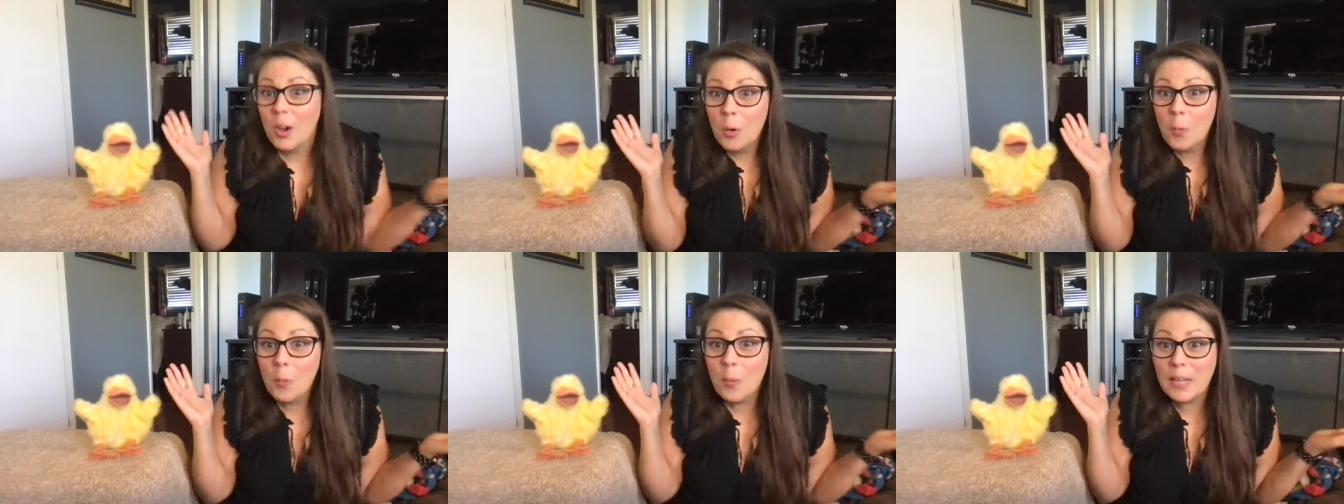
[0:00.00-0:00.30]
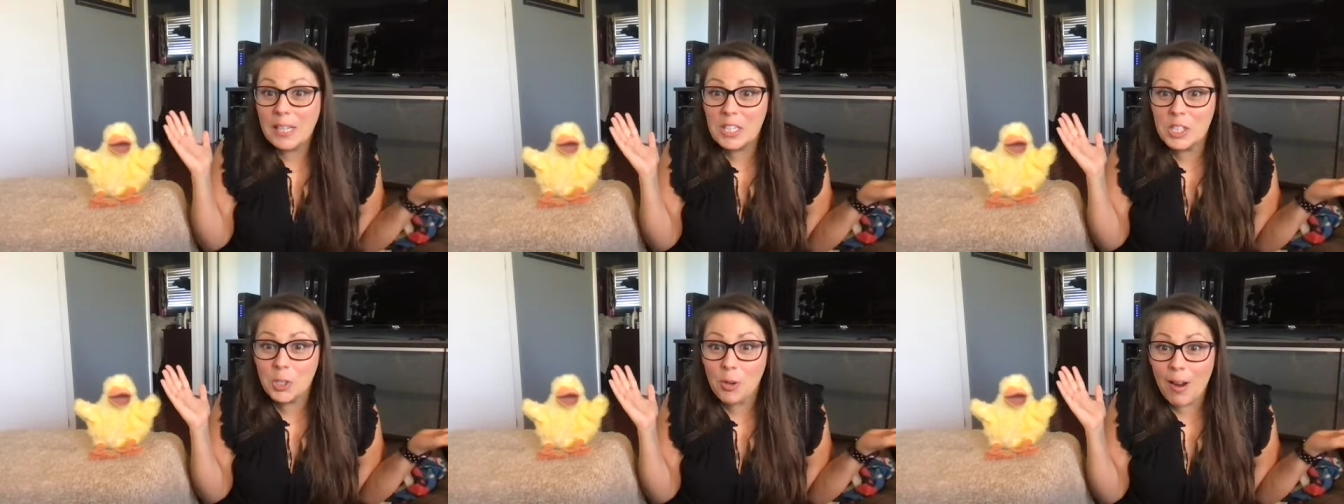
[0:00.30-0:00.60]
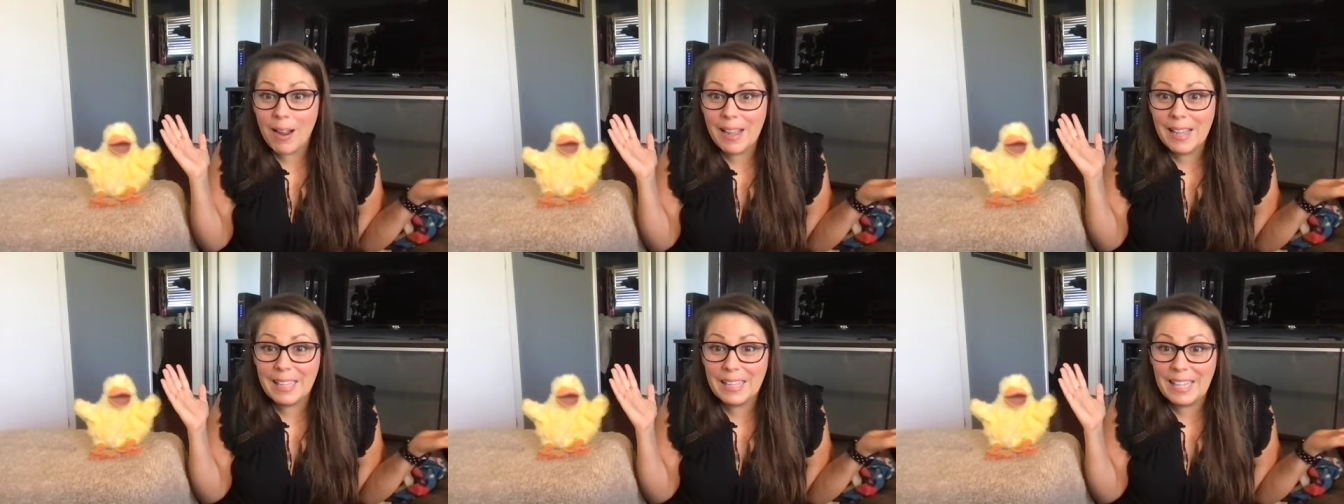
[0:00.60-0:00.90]
We can
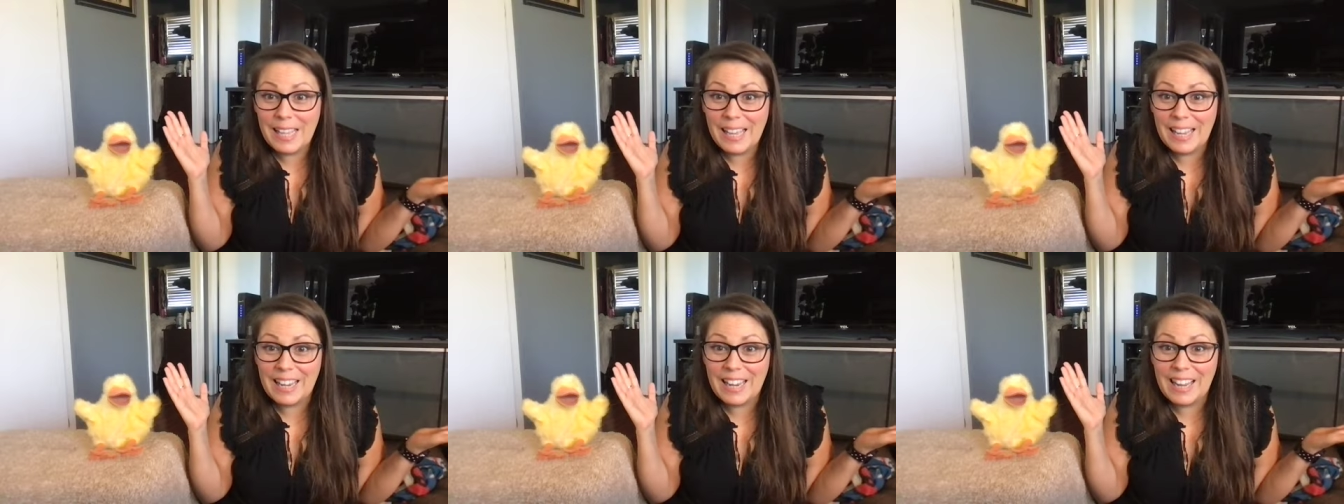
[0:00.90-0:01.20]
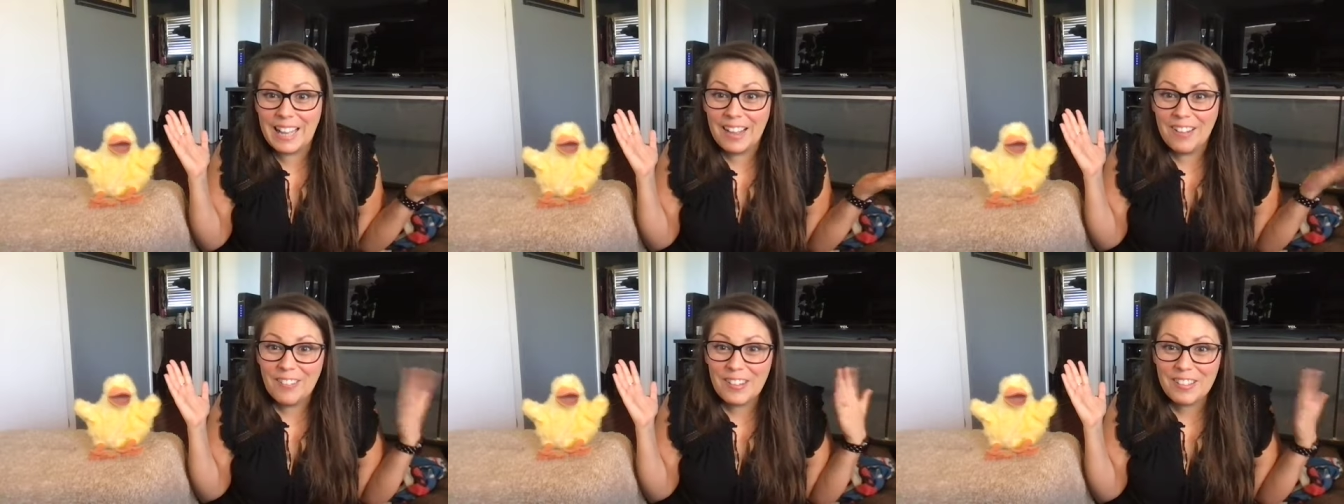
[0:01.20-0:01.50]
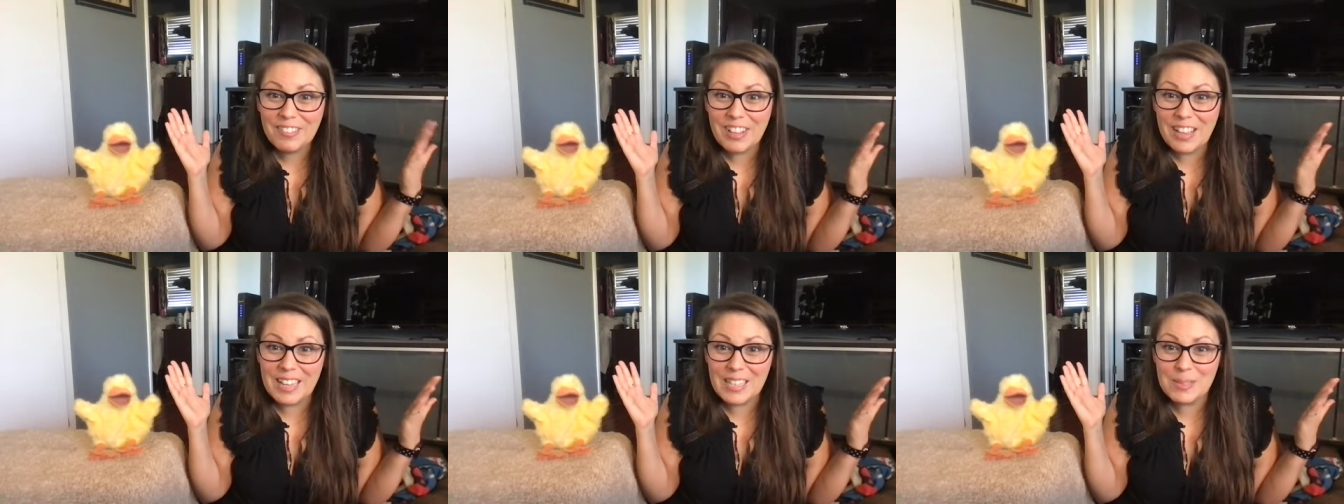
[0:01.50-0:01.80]
try again.
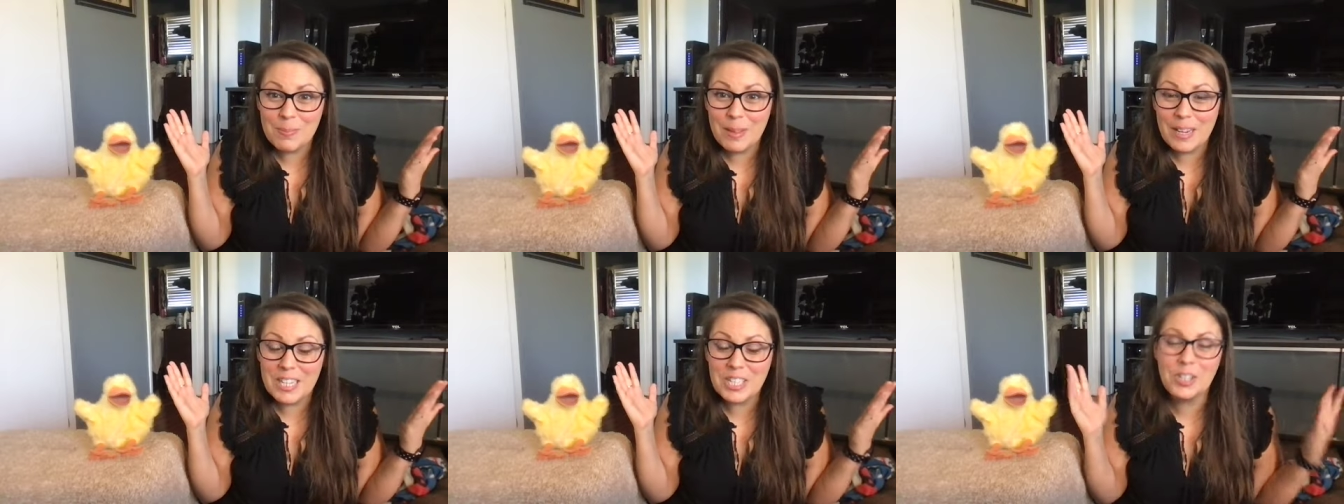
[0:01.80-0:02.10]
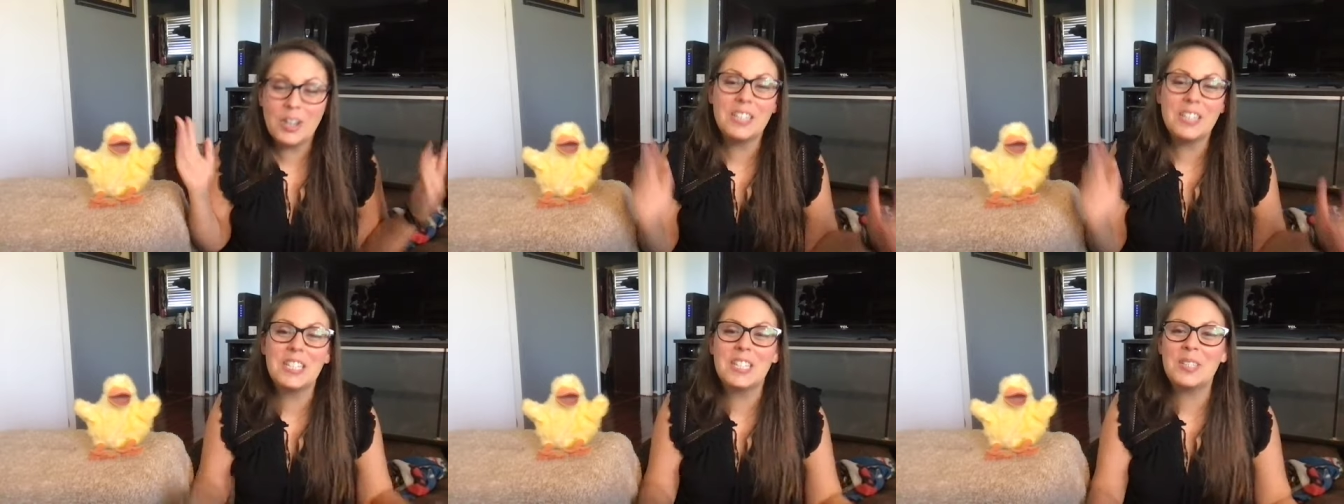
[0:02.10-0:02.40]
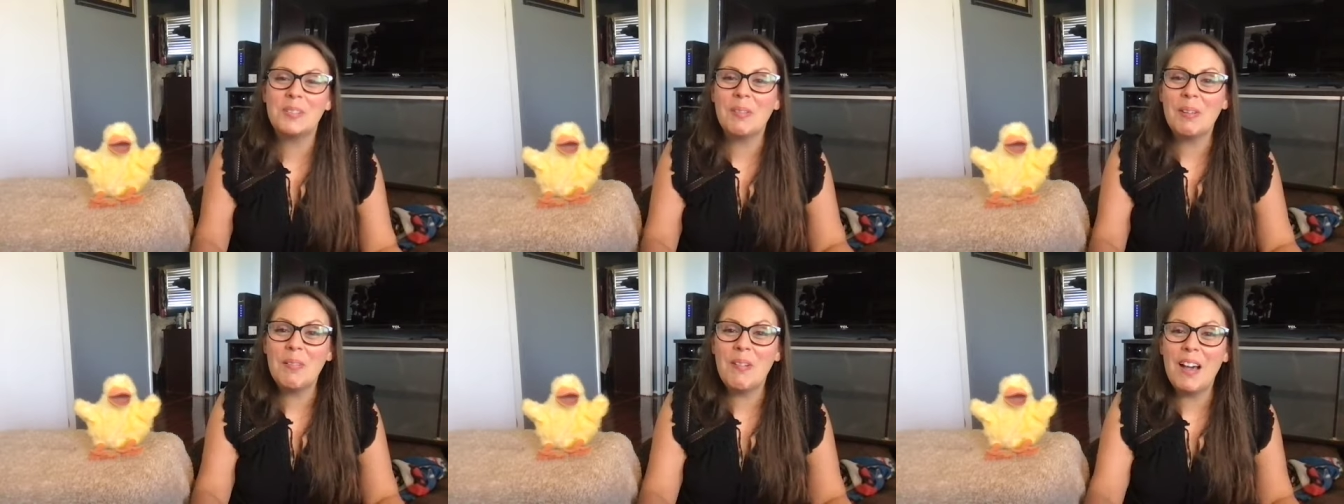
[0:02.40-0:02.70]
We've got as many tries as
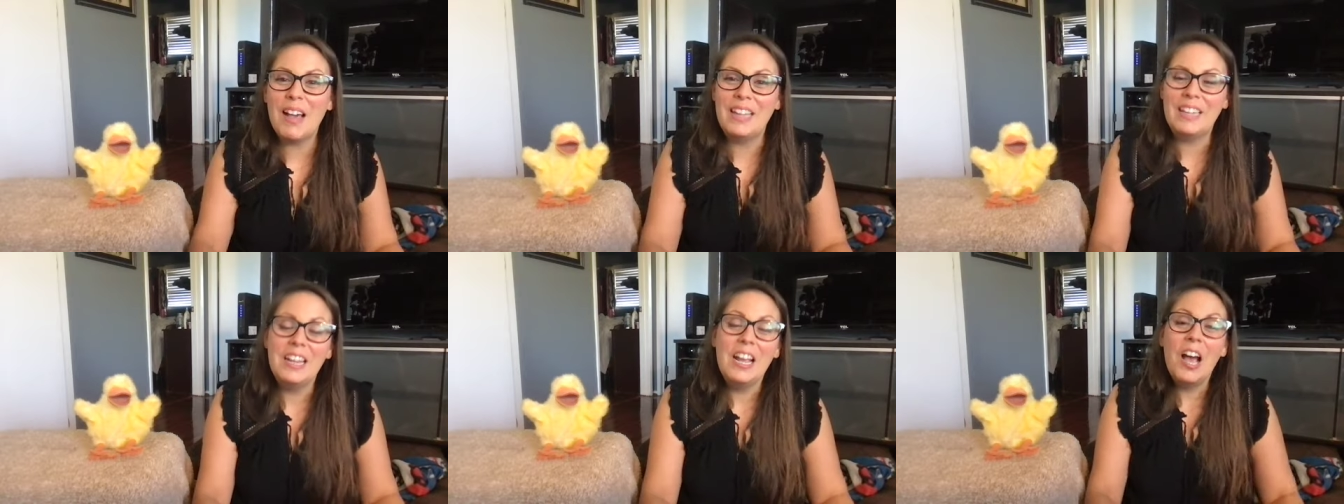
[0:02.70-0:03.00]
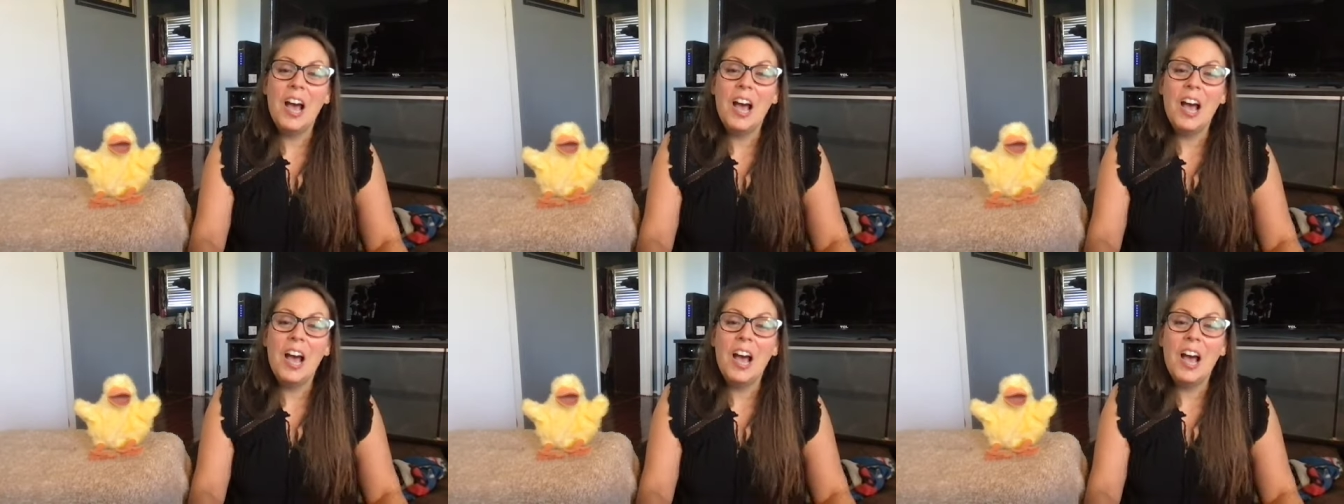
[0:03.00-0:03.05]
we want.